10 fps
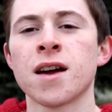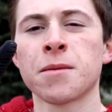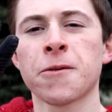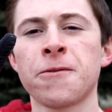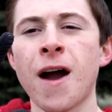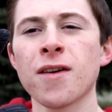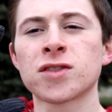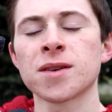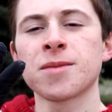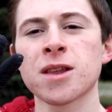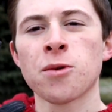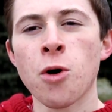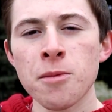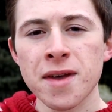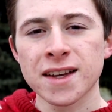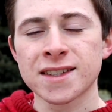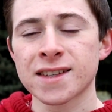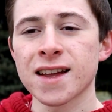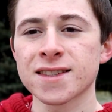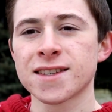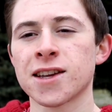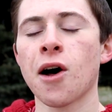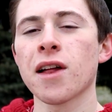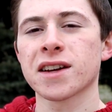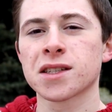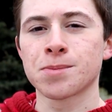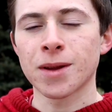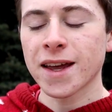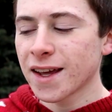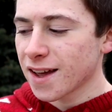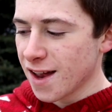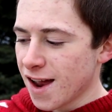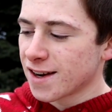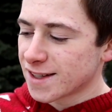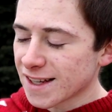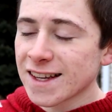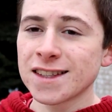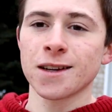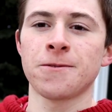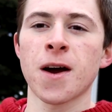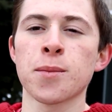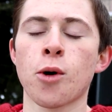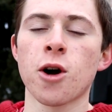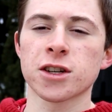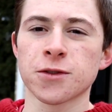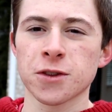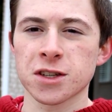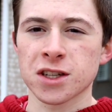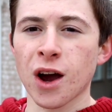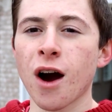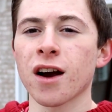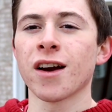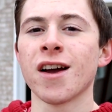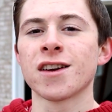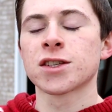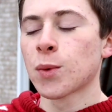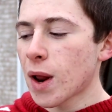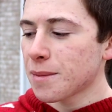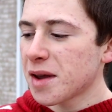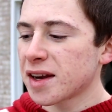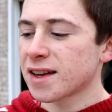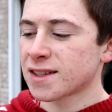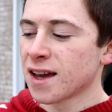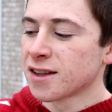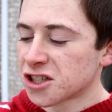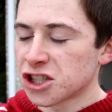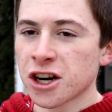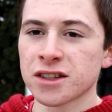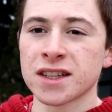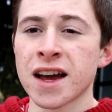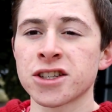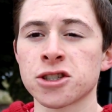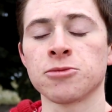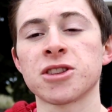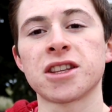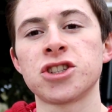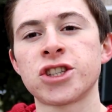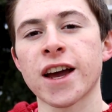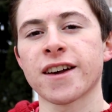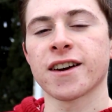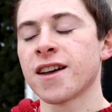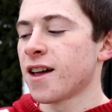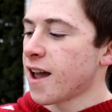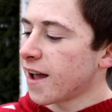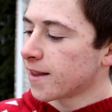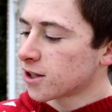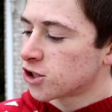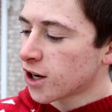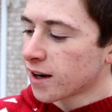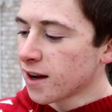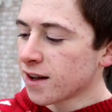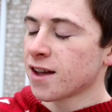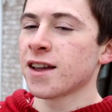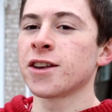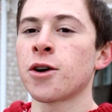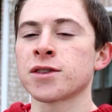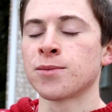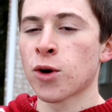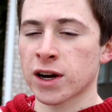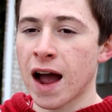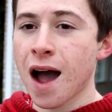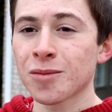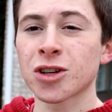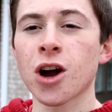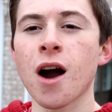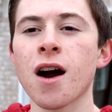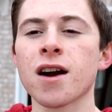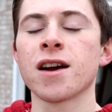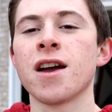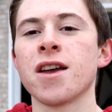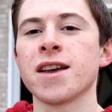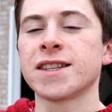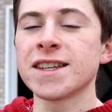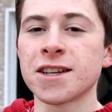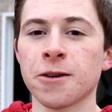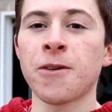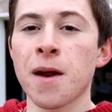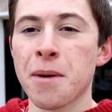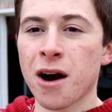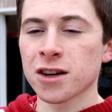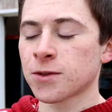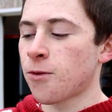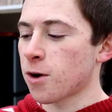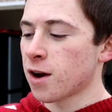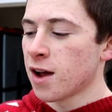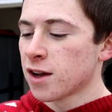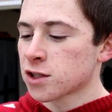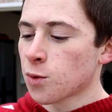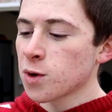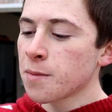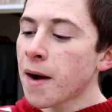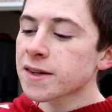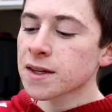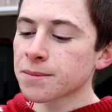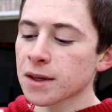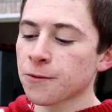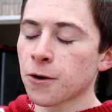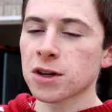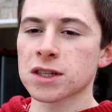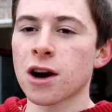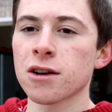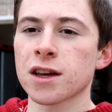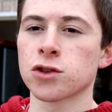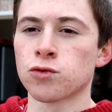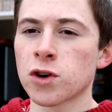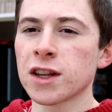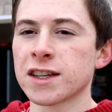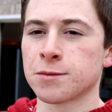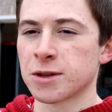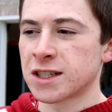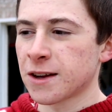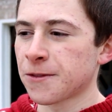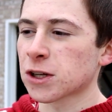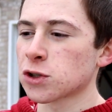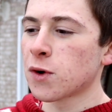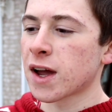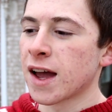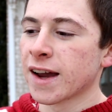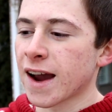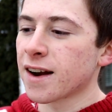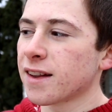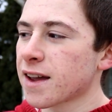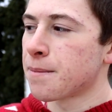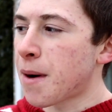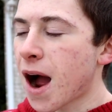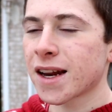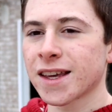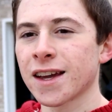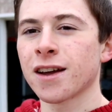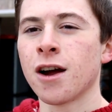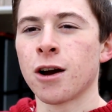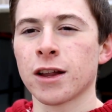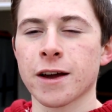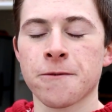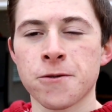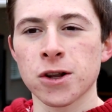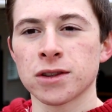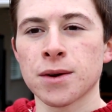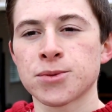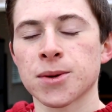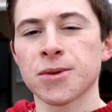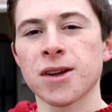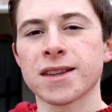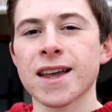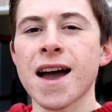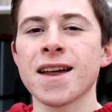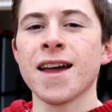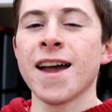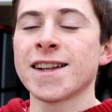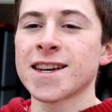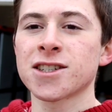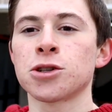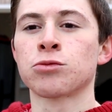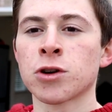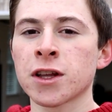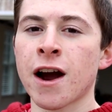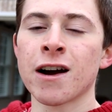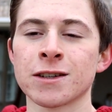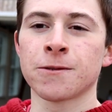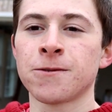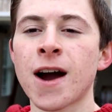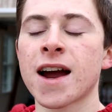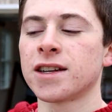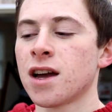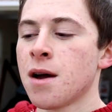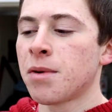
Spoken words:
Number 5, something that won't make sense until I explain it, and it's easy to find parts for this car. So what I mean is, this shares an engine with the Jetta, and the Jetta, you know, it's a more common car, it's easier to find parts for. So when you buy something for this car that's really specific to it, kind of like a body kit or like a front lip, something like that, it's actually really hard to find.